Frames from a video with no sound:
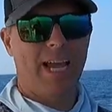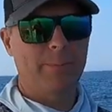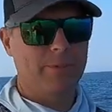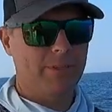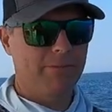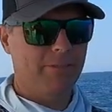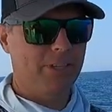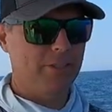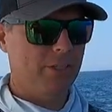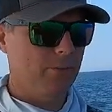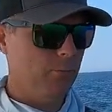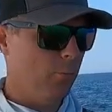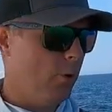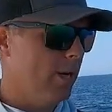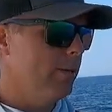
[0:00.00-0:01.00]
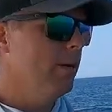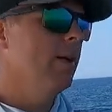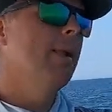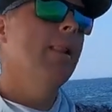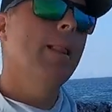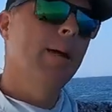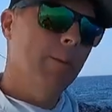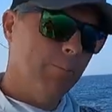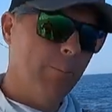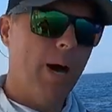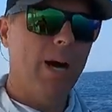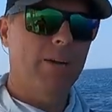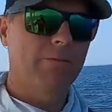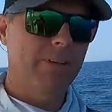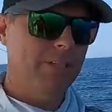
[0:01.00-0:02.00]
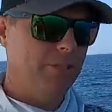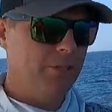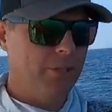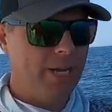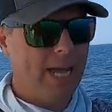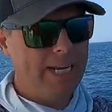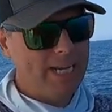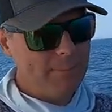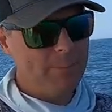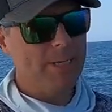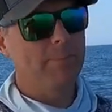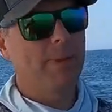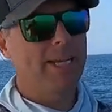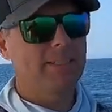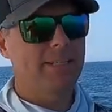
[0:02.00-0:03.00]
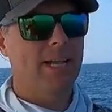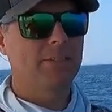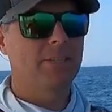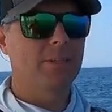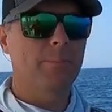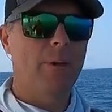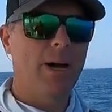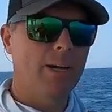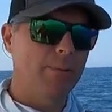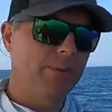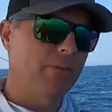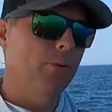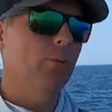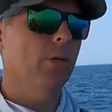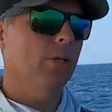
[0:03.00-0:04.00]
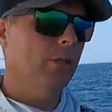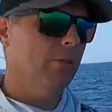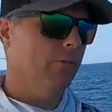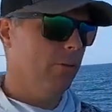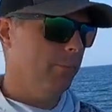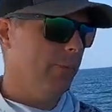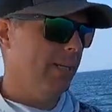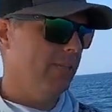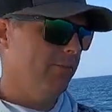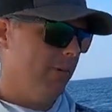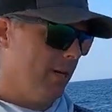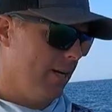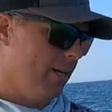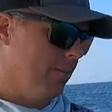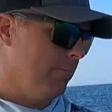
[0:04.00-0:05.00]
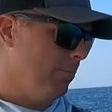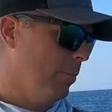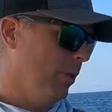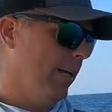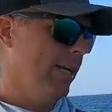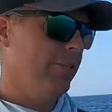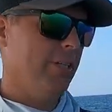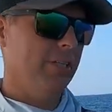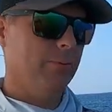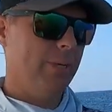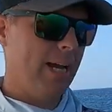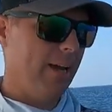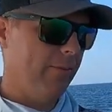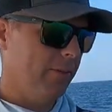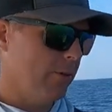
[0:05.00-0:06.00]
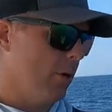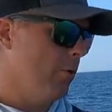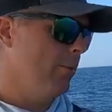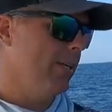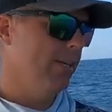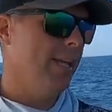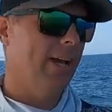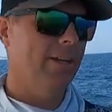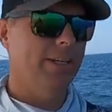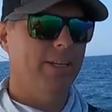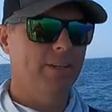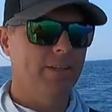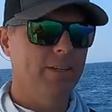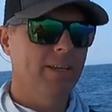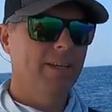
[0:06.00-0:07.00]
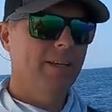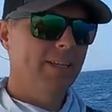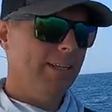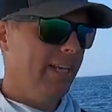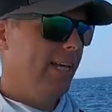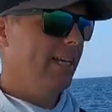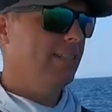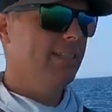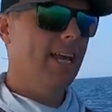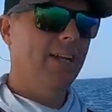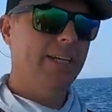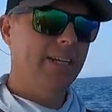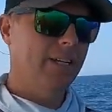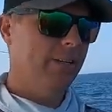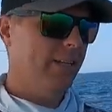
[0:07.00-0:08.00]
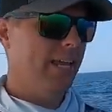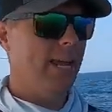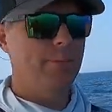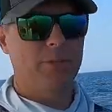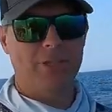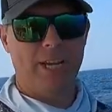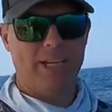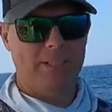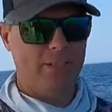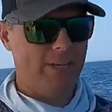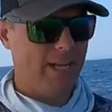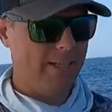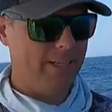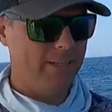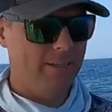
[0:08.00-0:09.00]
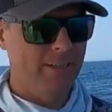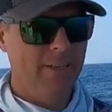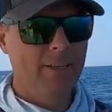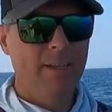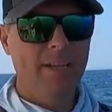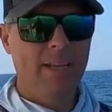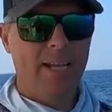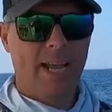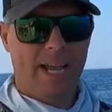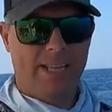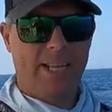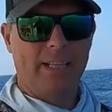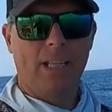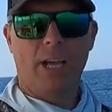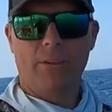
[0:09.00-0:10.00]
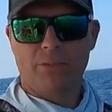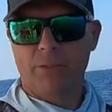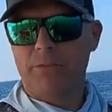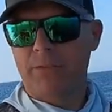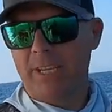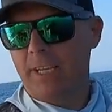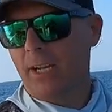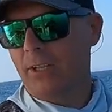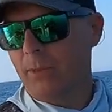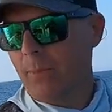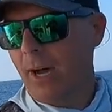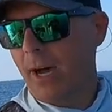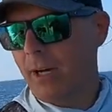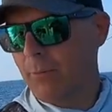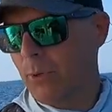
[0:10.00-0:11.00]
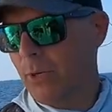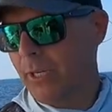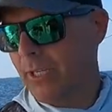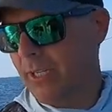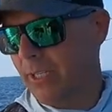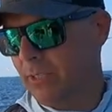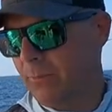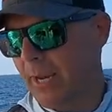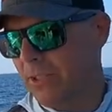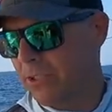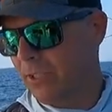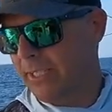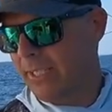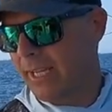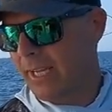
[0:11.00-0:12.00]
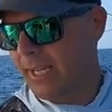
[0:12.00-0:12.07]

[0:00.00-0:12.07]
types of fishing. One, bottom fishing. You gotta get big baits down to the bottom if you wanna look for big pelagics. We have the cobia down here, kings down here, the amberjacks are down here. And they love to feed on the bottom pretty good, especially